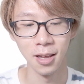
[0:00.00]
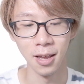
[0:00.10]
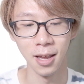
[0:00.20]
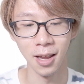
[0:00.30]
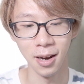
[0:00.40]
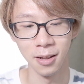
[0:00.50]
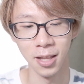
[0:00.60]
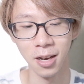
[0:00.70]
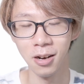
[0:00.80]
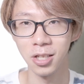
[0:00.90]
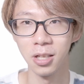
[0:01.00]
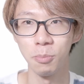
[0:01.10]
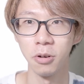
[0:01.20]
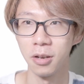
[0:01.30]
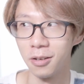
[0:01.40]
And they got to the
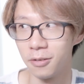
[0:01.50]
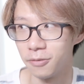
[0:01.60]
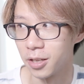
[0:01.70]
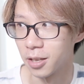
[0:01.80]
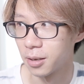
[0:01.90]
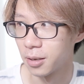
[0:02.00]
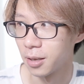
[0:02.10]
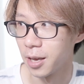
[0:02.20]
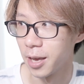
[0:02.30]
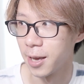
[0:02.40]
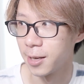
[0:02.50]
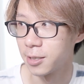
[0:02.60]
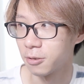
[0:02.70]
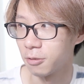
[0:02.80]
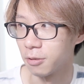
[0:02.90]
point of like
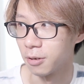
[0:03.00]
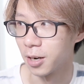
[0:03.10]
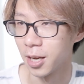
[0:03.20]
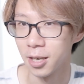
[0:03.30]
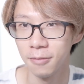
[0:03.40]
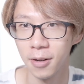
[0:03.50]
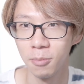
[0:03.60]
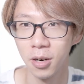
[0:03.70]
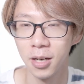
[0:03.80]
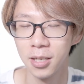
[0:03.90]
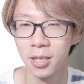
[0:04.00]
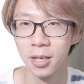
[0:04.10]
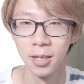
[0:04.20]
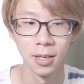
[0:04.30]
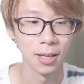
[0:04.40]
8 or 9, if I'm right,
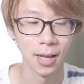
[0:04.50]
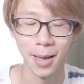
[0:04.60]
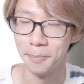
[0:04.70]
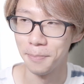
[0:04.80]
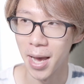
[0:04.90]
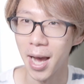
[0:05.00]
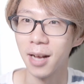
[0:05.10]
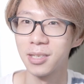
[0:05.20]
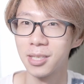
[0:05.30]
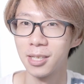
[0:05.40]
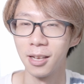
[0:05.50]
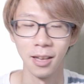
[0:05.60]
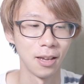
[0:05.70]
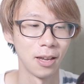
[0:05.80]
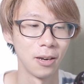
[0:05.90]
max.
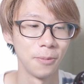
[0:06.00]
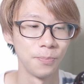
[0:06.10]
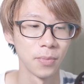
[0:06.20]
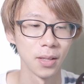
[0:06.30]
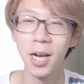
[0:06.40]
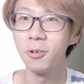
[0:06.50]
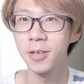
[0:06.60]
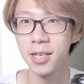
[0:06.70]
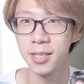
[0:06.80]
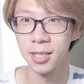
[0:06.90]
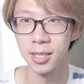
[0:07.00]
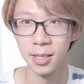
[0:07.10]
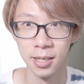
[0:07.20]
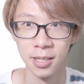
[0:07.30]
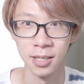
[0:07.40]
And nowadays it's
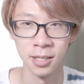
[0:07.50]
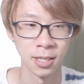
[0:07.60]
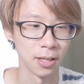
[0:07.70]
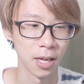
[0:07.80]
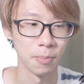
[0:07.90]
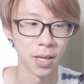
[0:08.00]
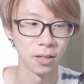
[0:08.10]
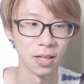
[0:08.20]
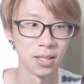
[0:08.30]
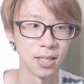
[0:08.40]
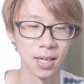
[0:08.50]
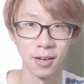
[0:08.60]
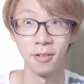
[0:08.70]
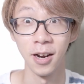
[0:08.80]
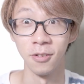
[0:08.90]
easy to like make lenses
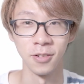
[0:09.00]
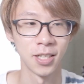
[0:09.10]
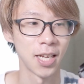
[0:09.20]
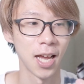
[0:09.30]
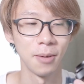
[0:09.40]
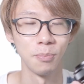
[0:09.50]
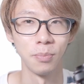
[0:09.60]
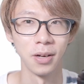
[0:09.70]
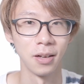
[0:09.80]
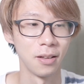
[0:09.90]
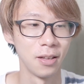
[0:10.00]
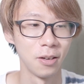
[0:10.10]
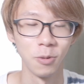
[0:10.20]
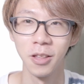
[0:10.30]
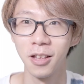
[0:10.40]
around 10, but
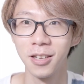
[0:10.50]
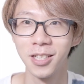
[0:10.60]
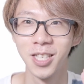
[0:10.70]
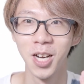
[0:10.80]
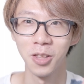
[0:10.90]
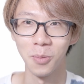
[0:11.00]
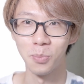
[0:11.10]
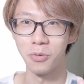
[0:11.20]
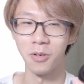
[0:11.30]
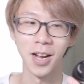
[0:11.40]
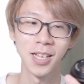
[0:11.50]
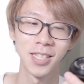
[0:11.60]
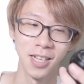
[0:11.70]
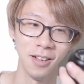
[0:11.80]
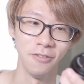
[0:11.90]
when you consider the
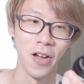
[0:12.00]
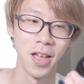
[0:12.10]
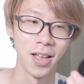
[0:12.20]
price of